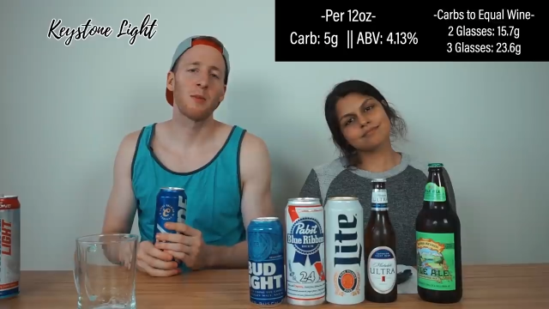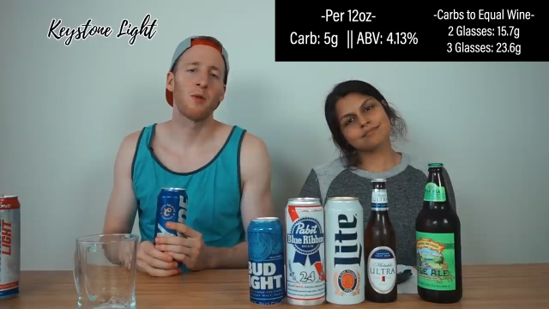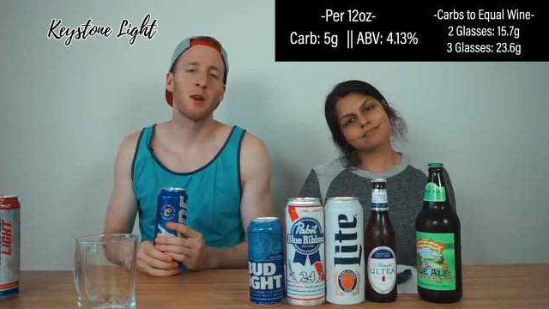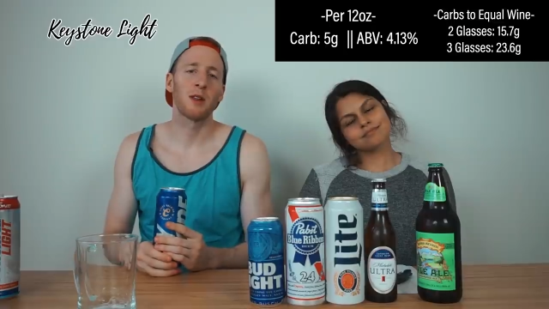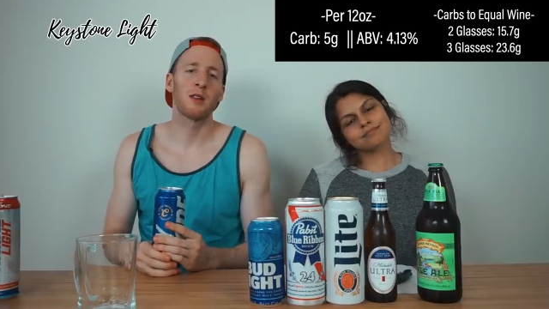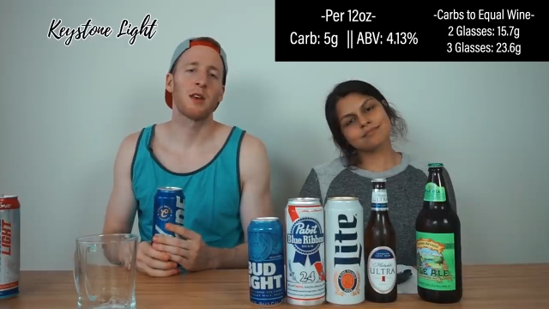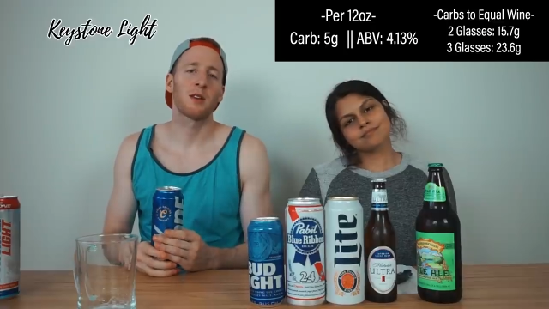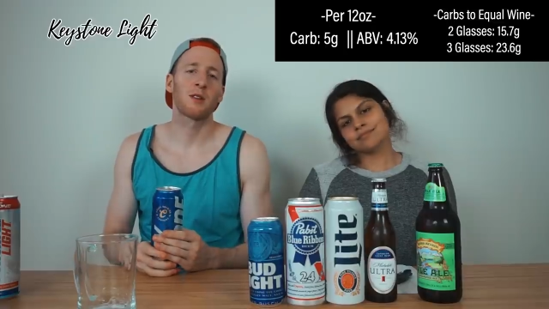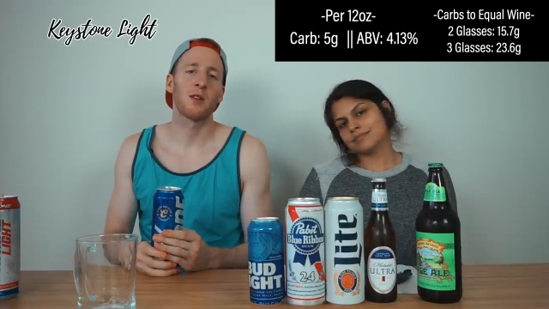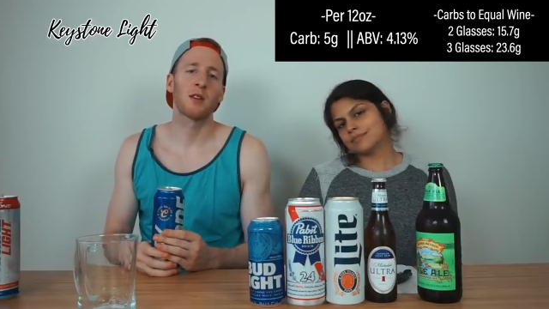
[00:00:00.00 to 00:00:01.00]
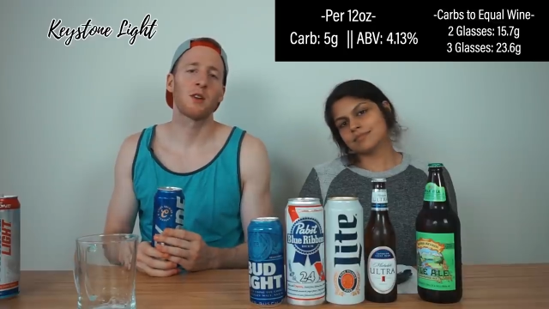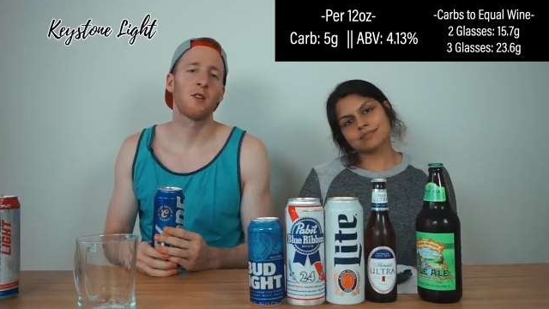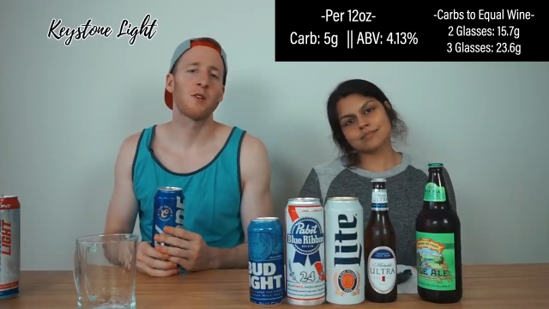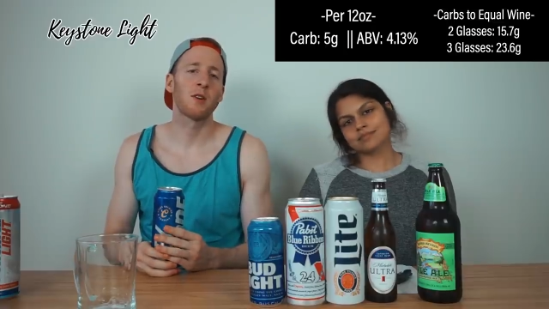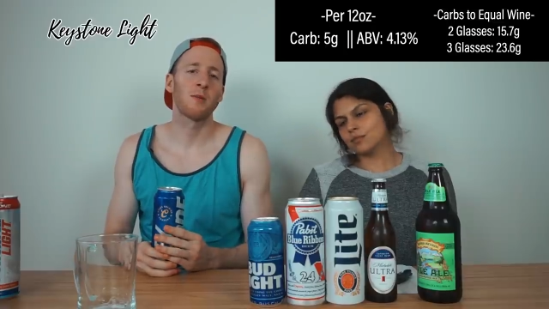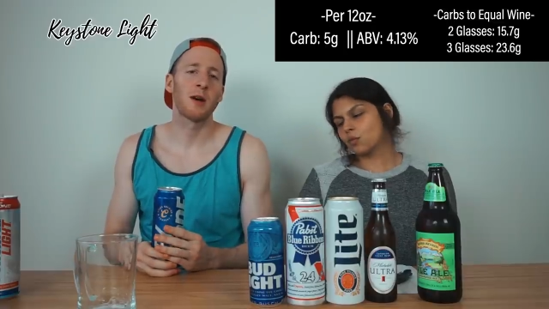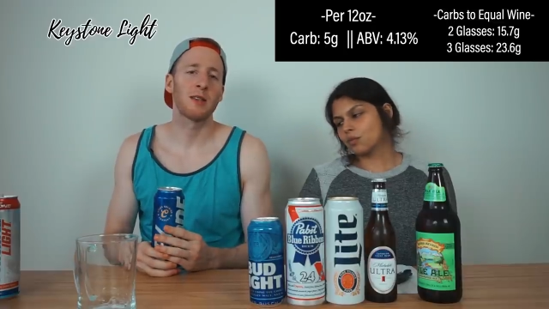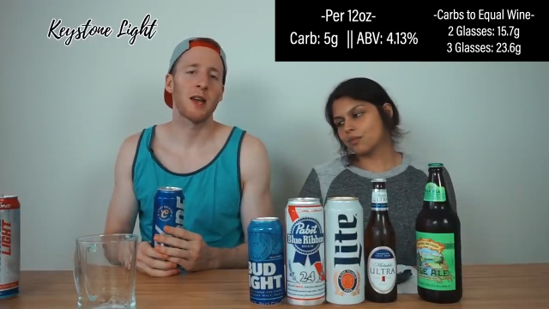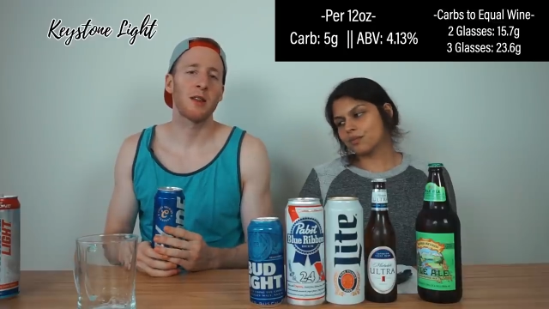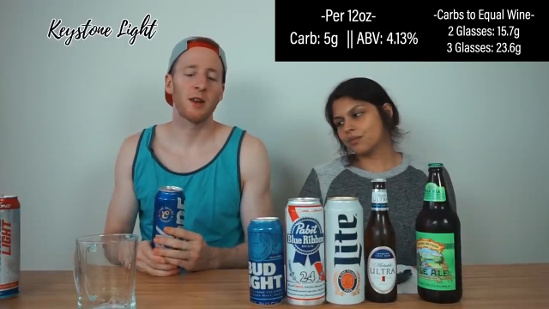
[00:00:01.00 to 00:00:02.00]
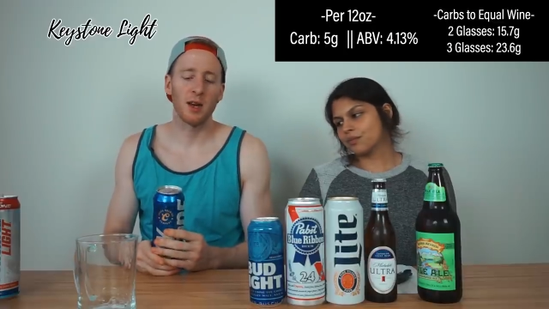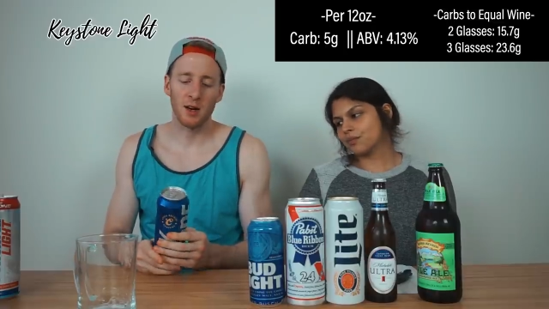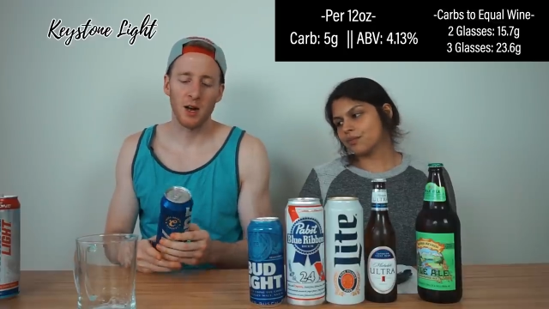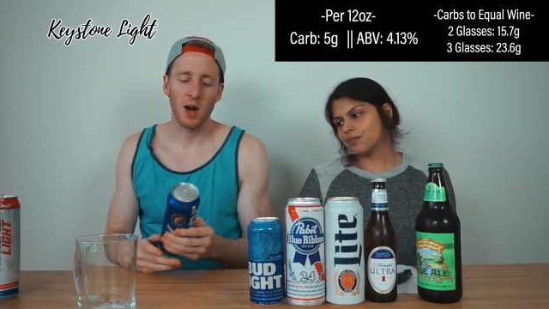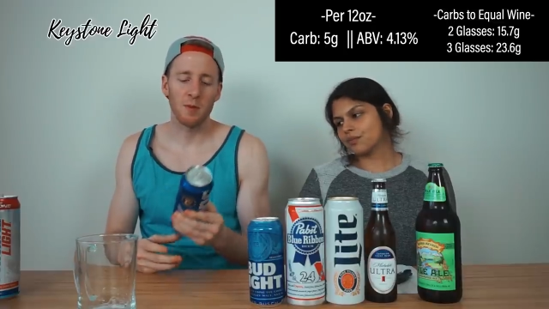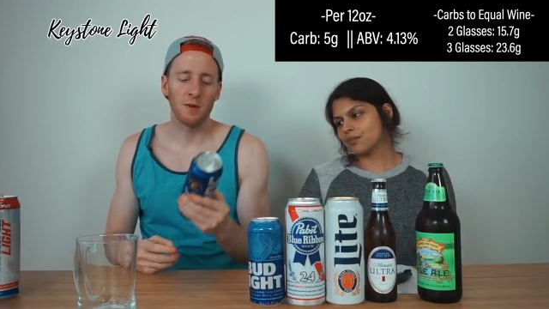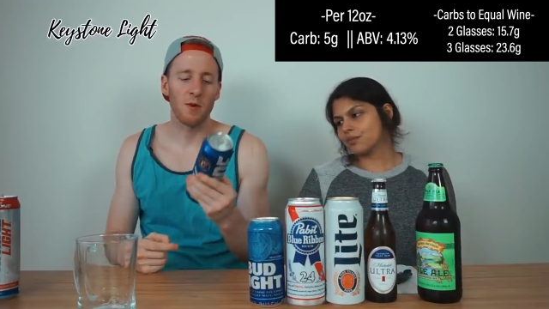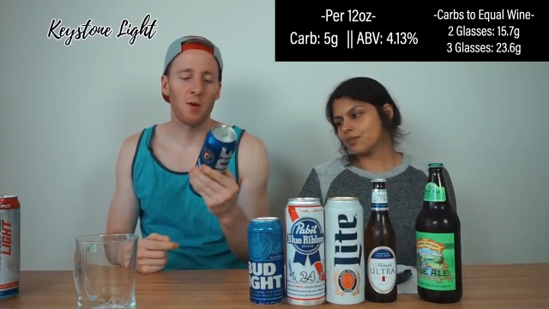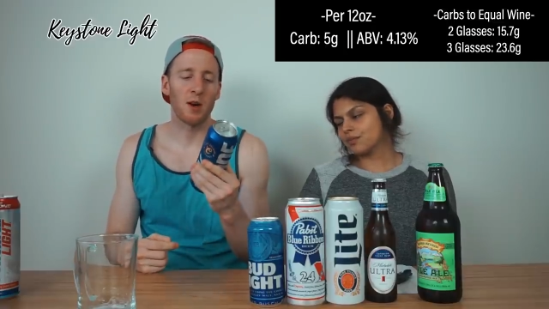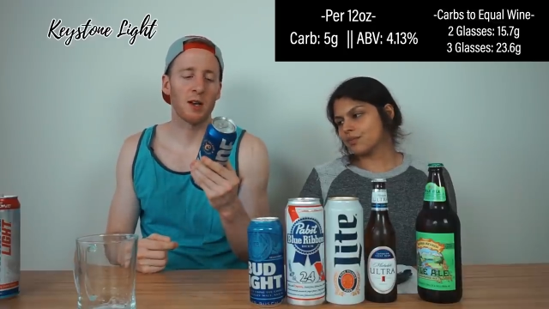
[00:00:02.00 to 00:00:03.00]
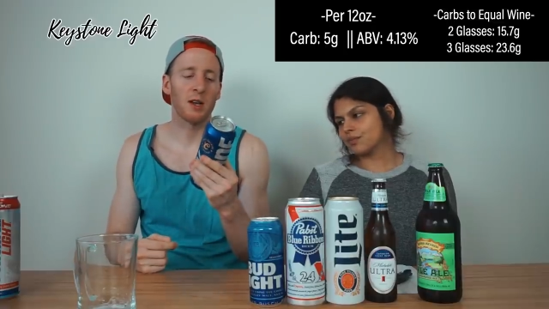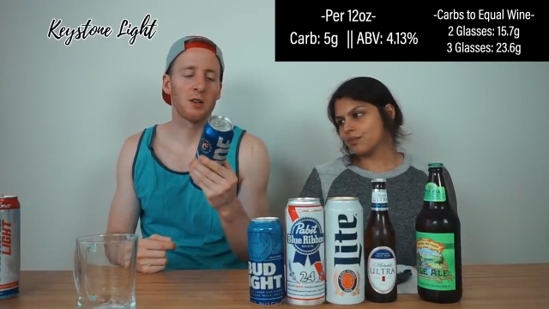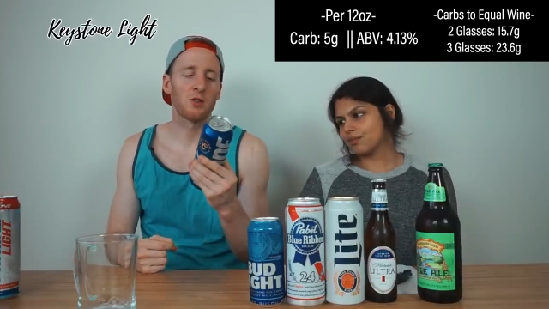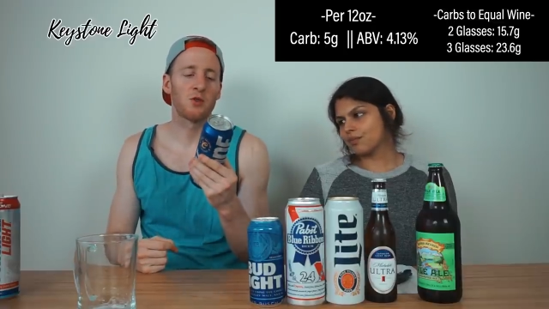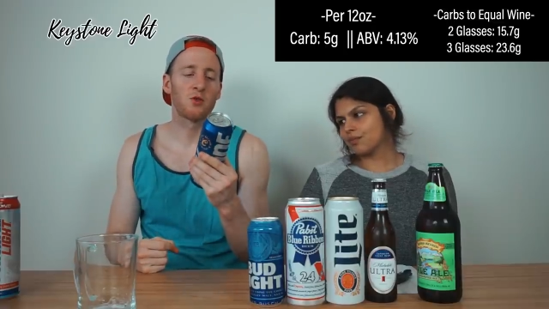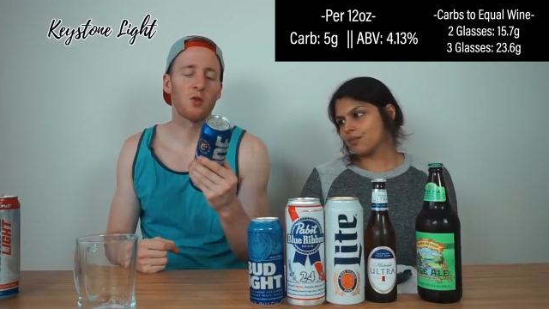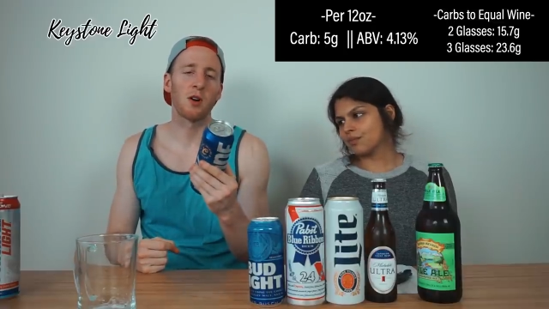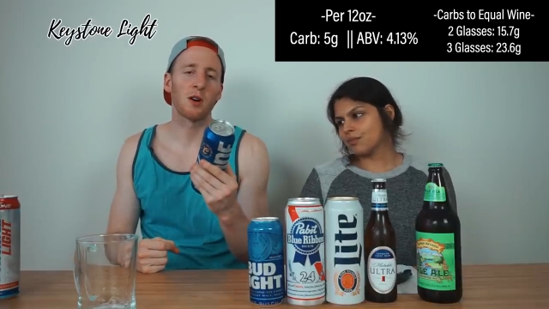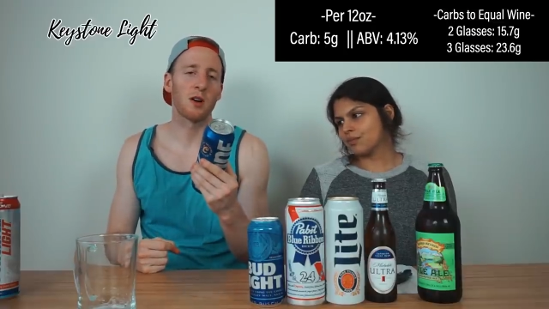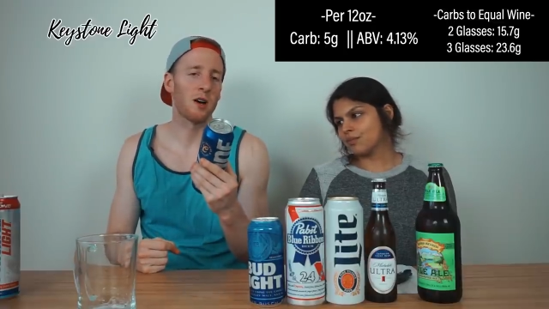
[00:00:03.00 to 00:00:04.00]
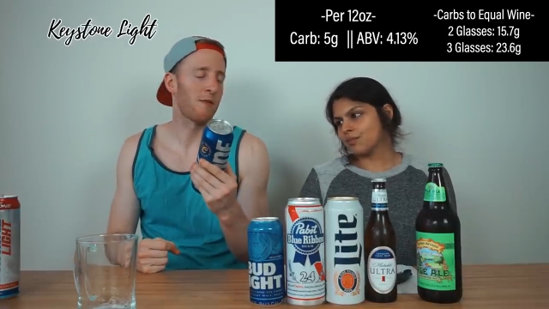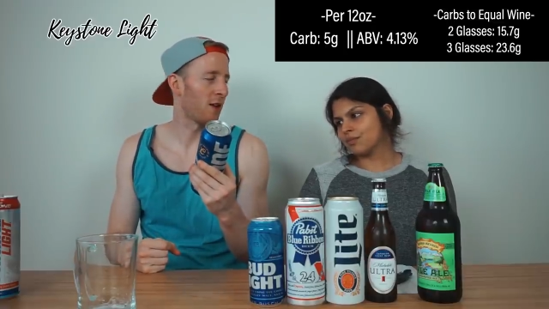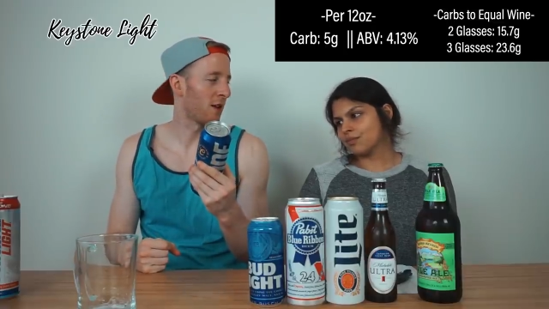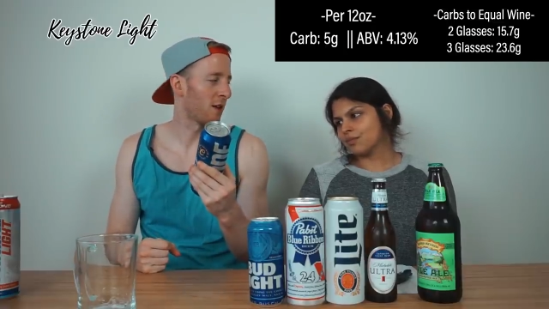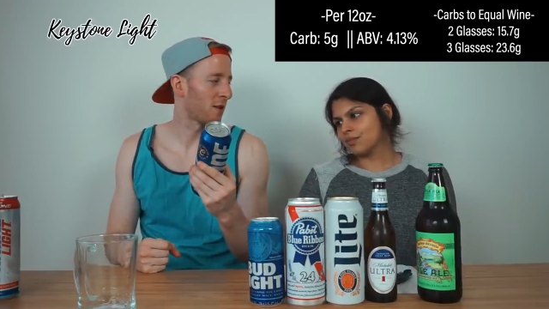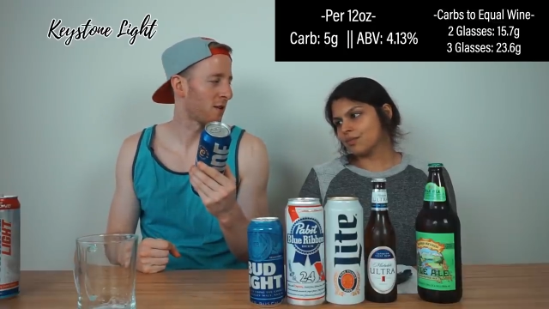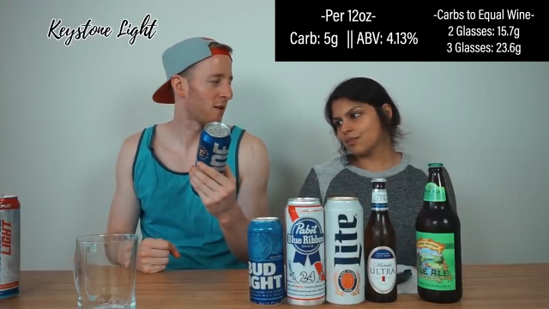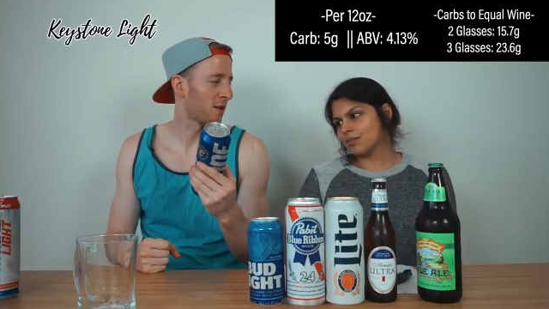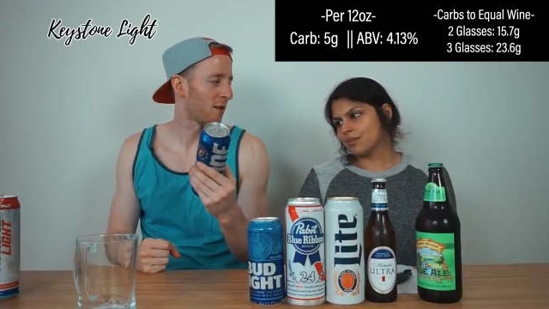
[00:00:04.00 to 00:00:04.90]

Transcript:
Speaker 1: point six. So that's over my daily net carbs if I want to get drunk off this.